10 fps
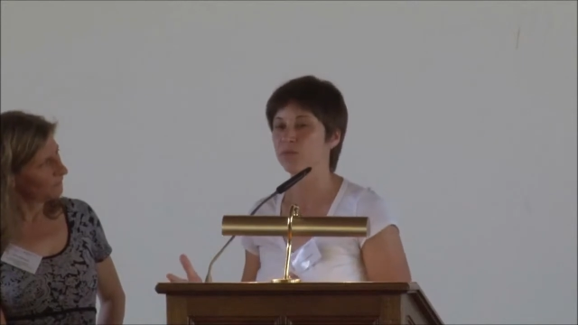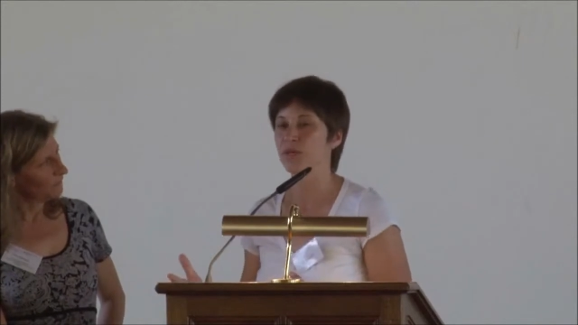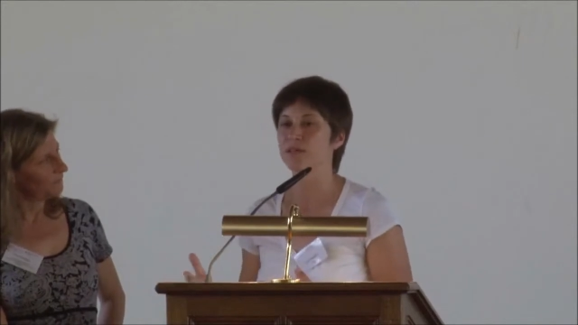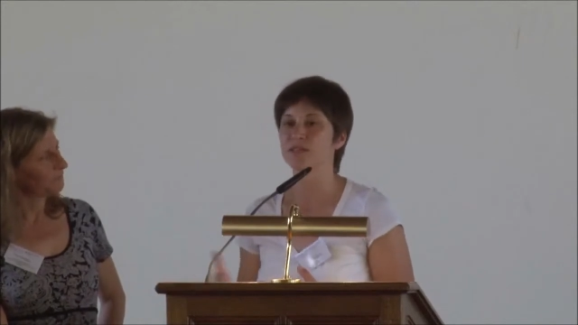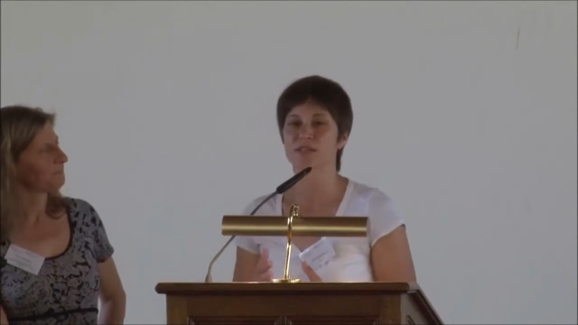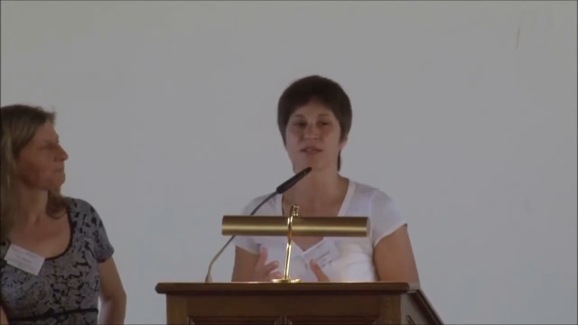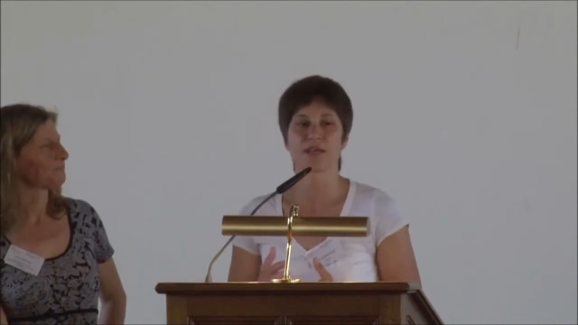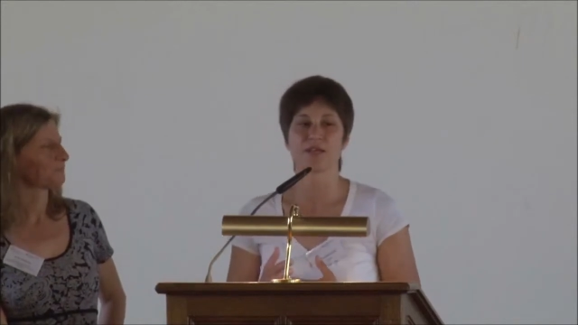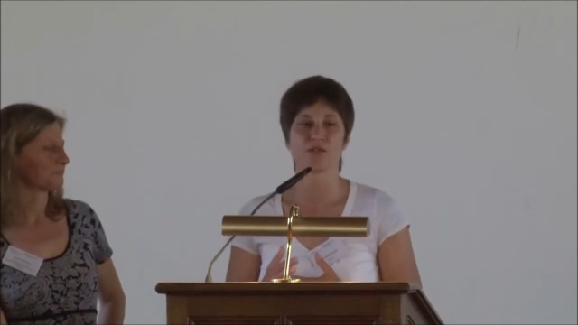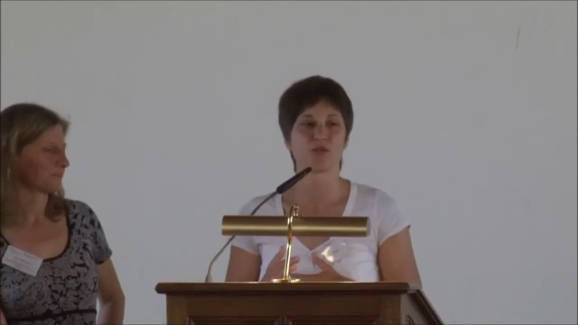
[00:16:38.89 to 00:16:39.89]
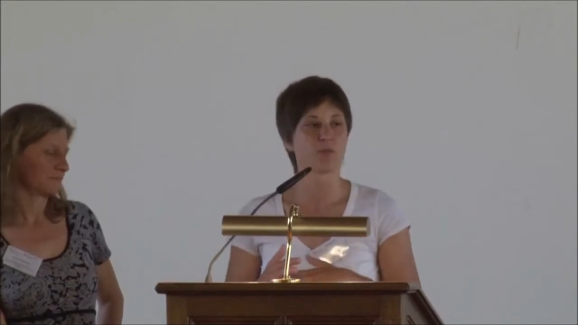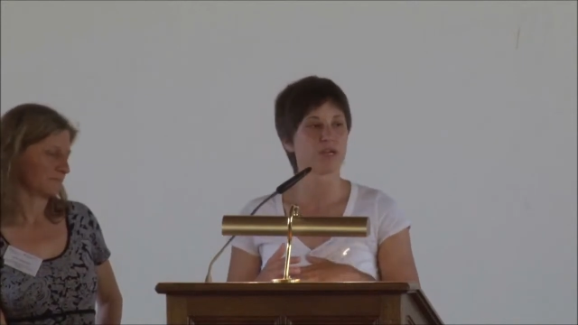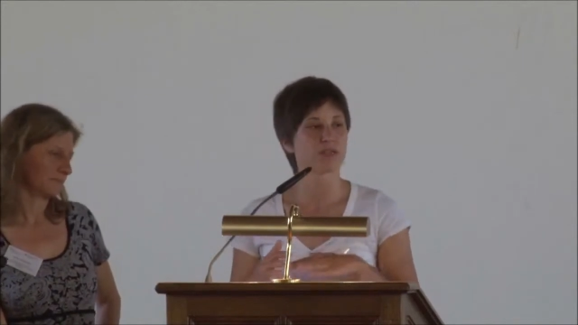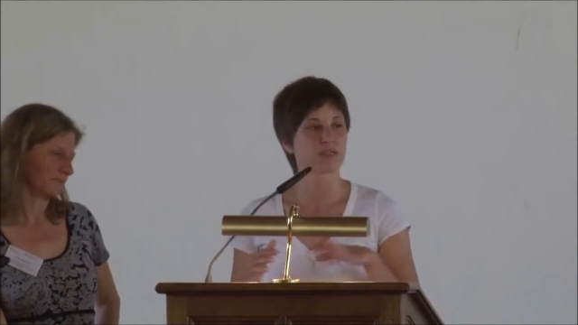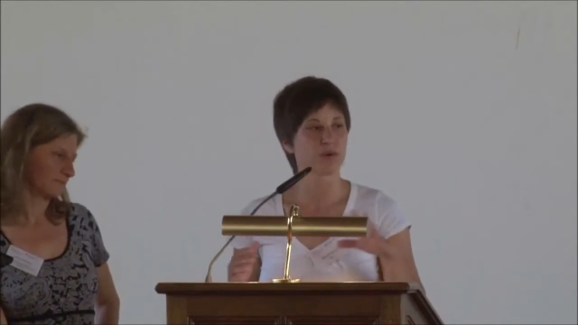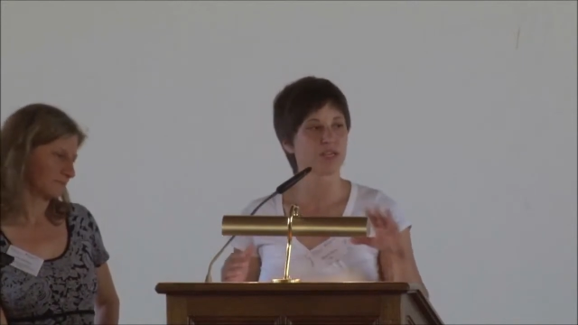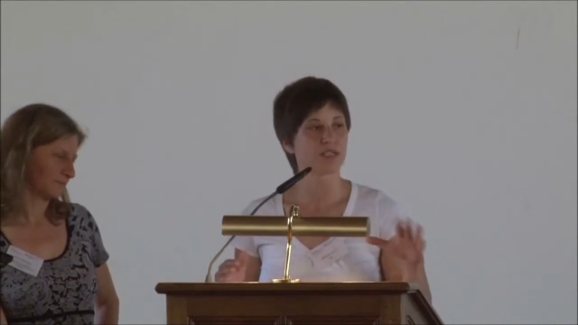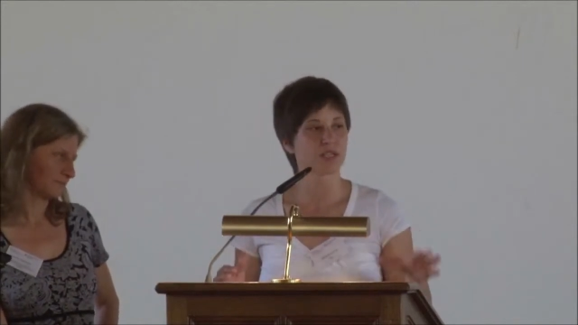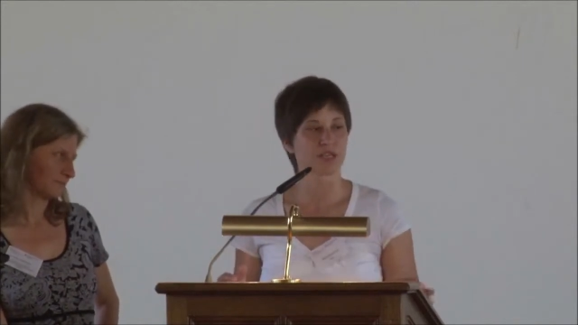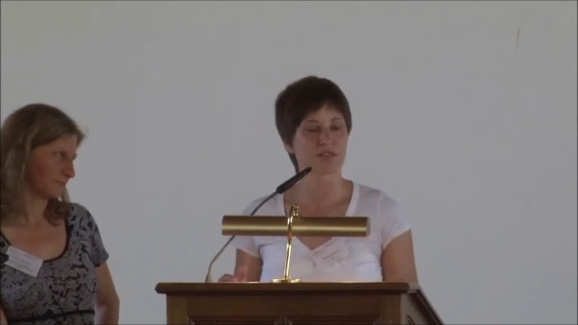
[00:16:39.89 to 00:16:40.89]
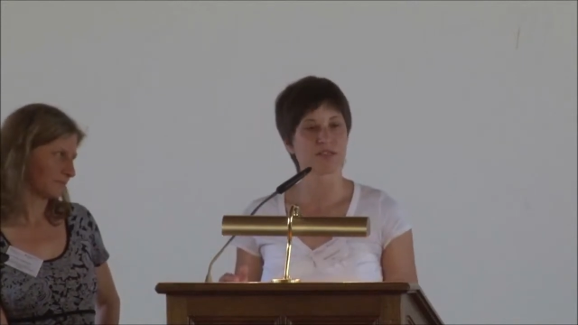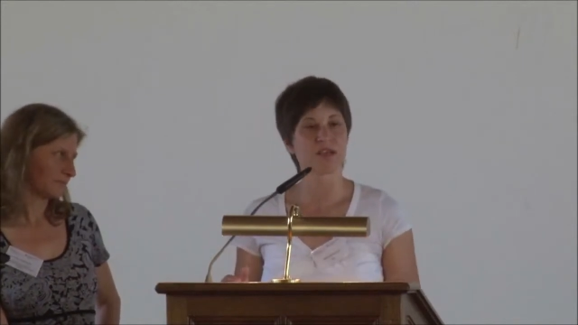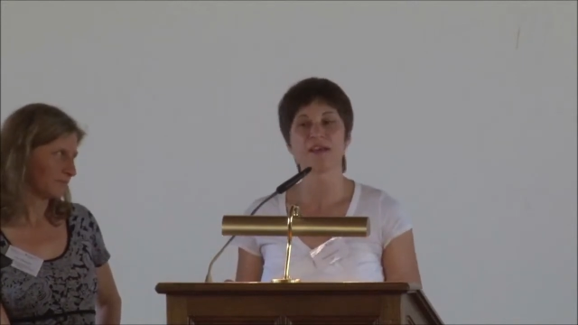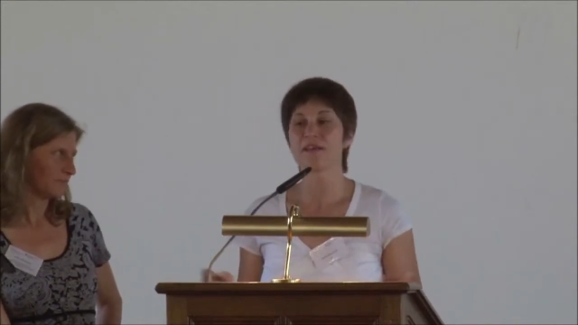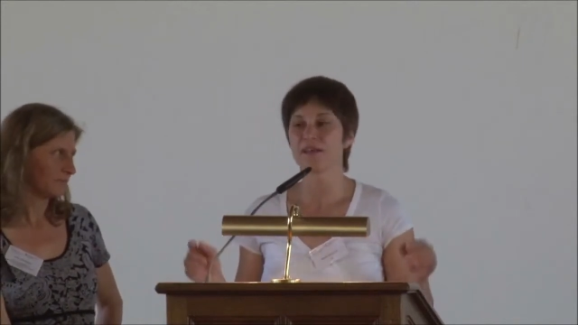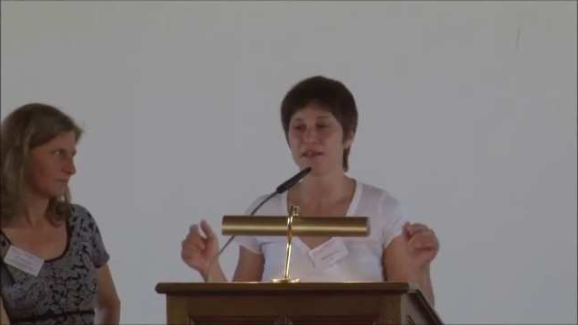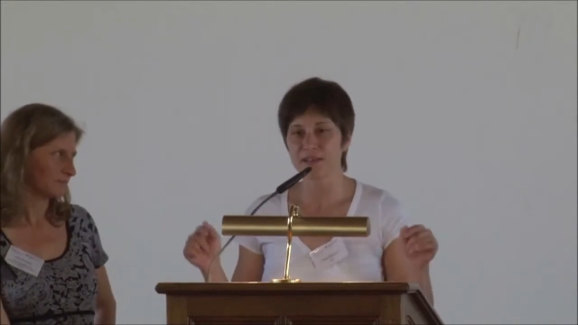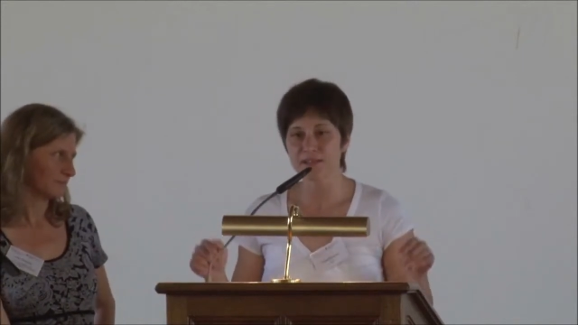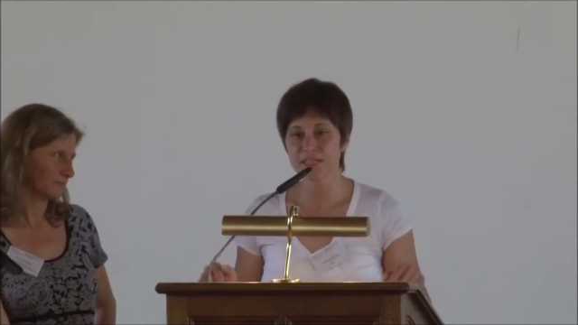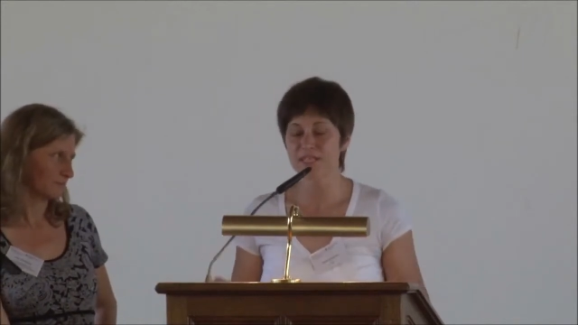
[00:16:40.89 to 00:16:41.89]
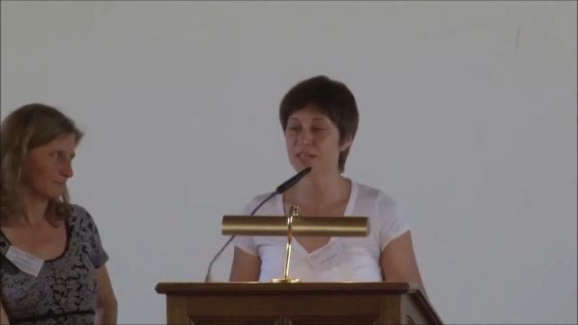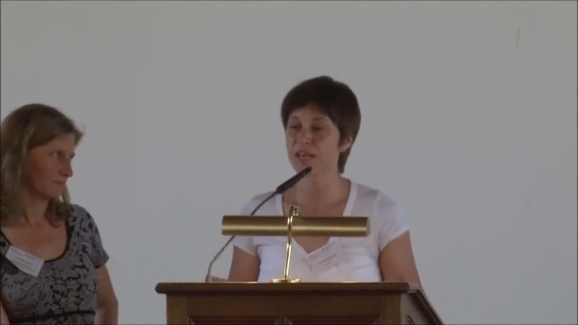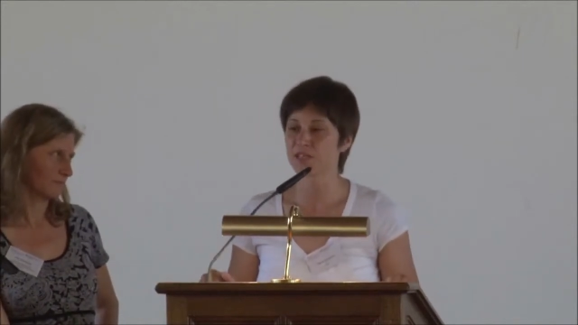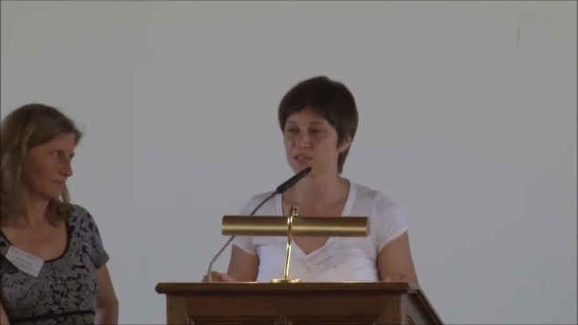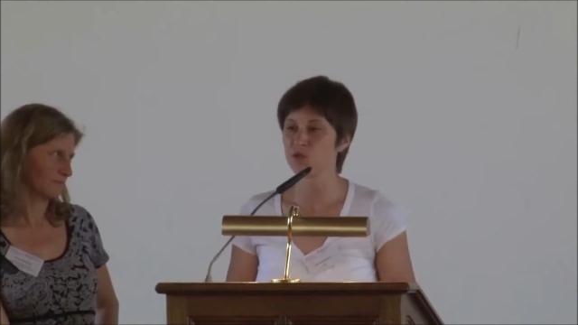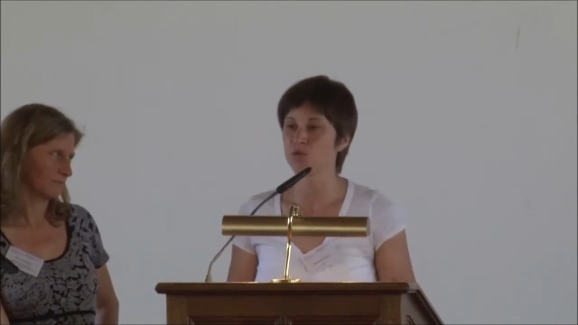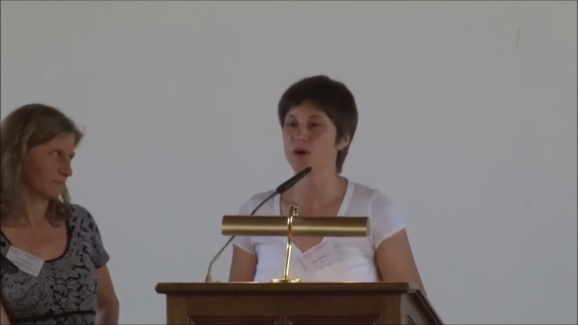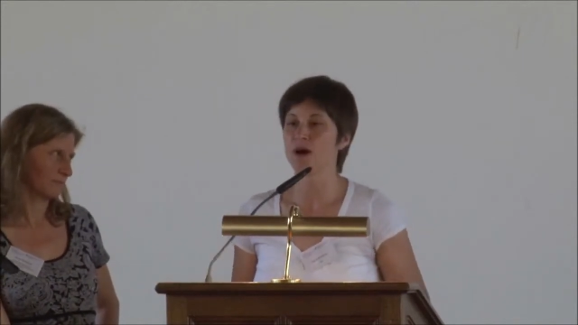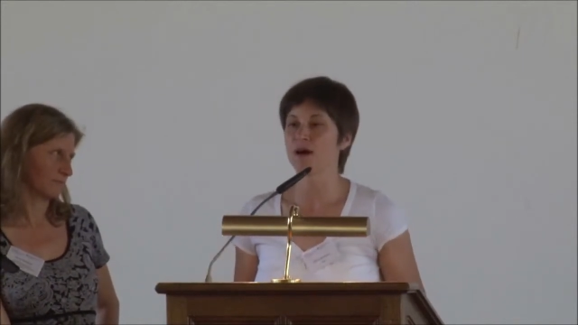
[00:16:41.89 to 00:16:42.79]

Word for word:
Speaker 1: yes, and you must raise kids. In this case, you